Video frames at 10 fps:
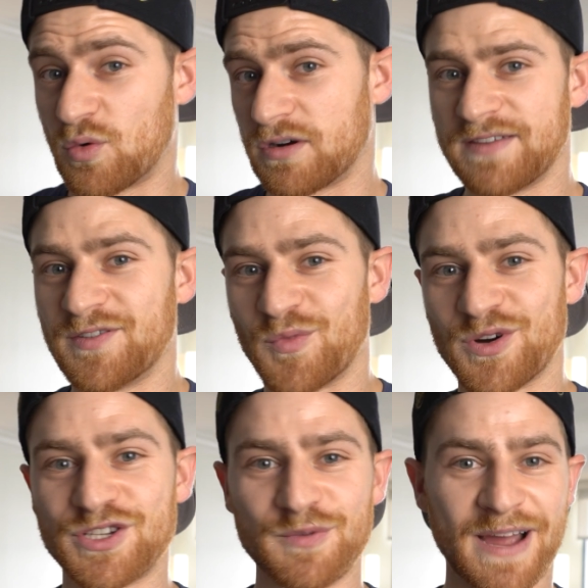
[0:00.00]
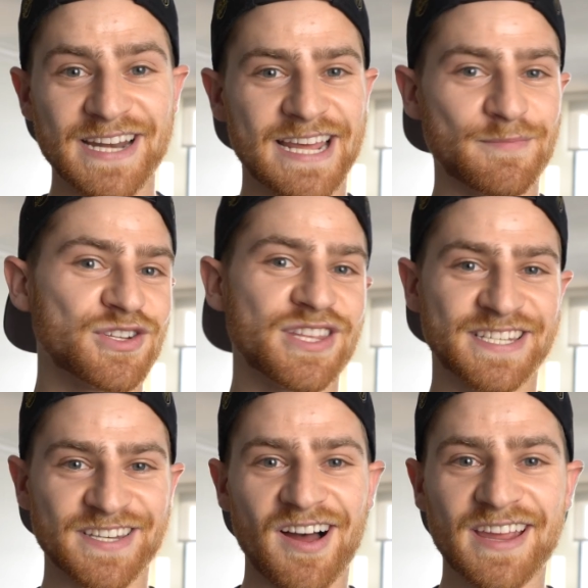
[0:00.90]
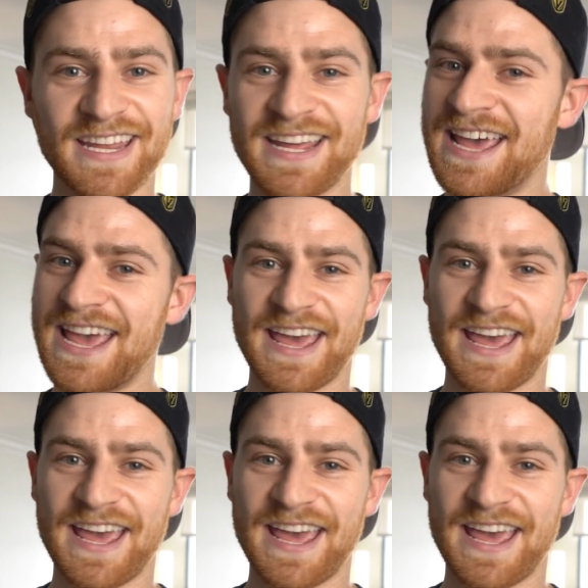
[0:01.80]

or even worse, you might damage the socket,